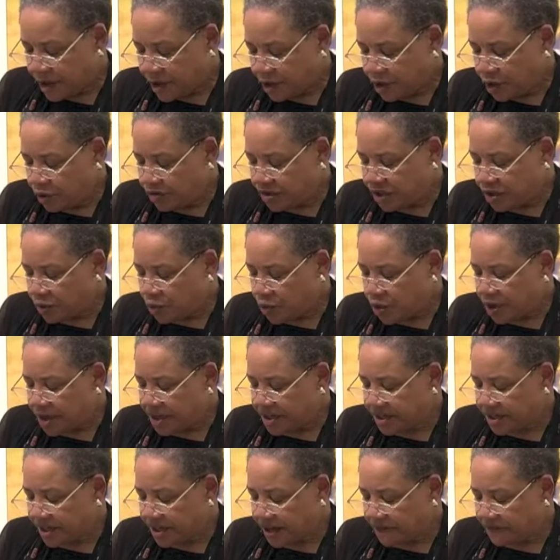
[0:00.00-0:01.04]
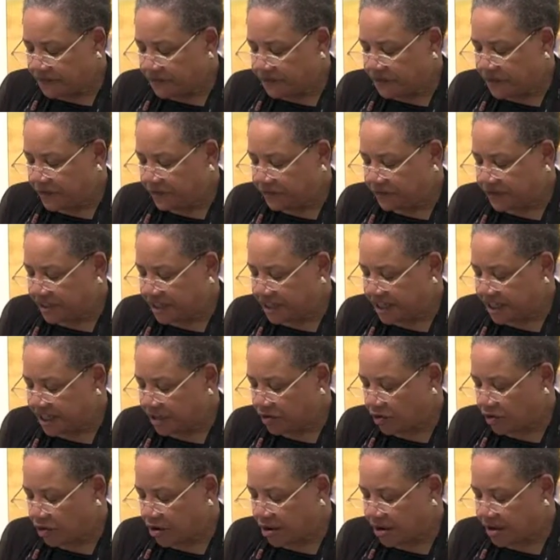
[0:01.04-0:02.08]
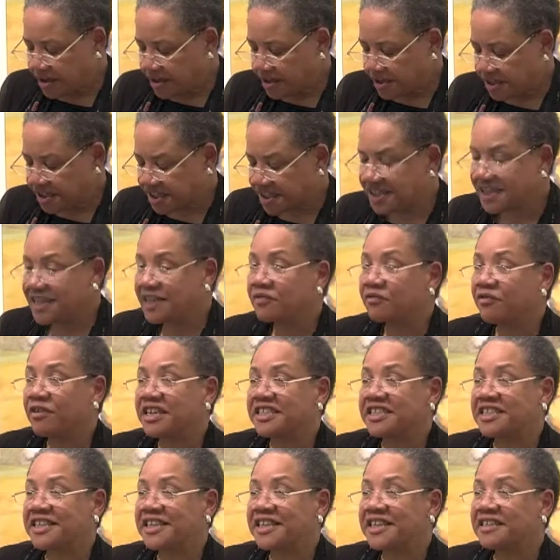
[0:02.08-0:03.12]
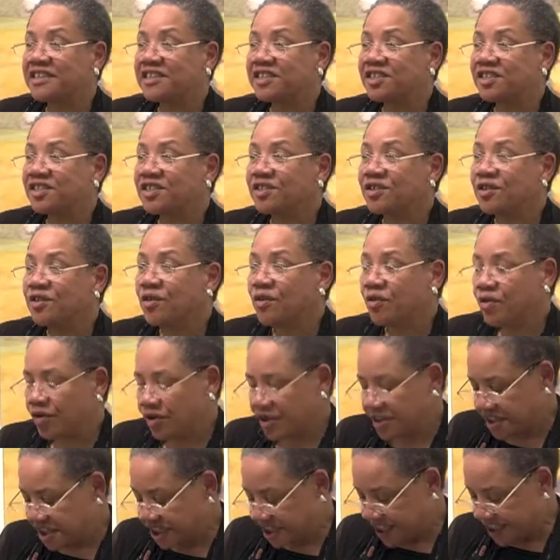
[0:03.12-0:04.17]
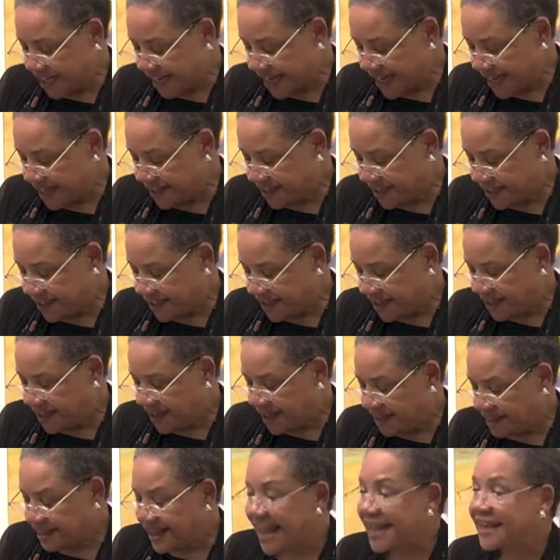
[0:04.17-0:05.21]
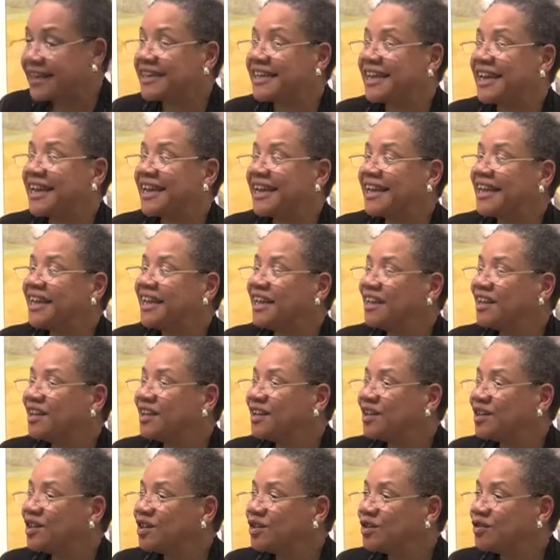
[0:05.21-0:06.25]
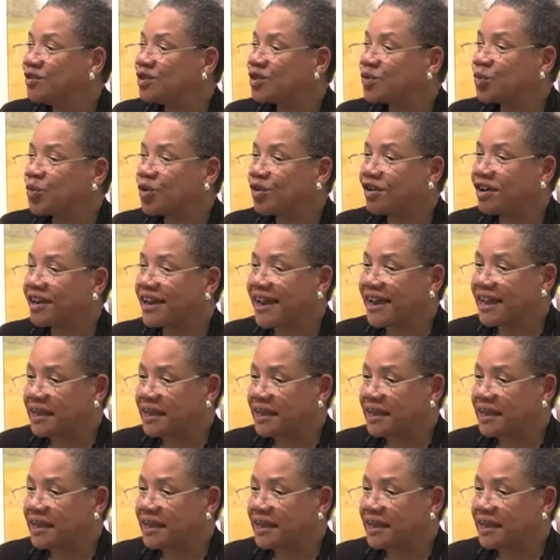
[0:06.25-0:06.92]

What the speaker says: who was one of 15 artists in residence on site that day, whose work I